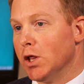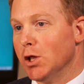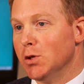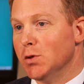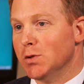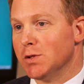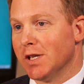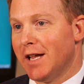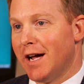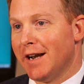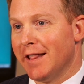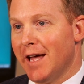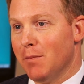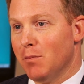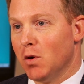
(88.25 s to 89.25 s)
want to lose a
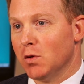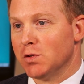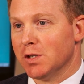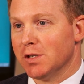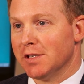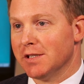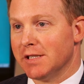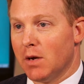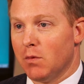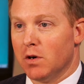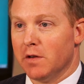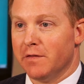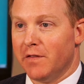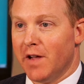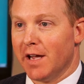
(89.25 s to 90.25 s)
lot of that motion because
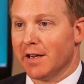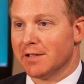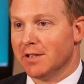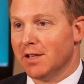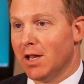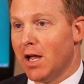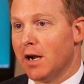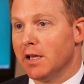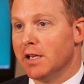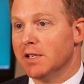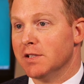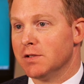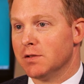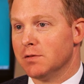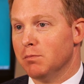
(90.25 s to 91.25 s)
that would affect a lot
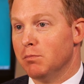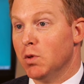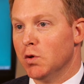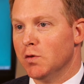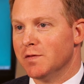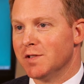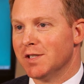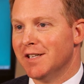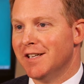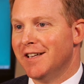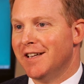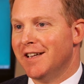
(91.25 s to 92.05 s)
of his moves.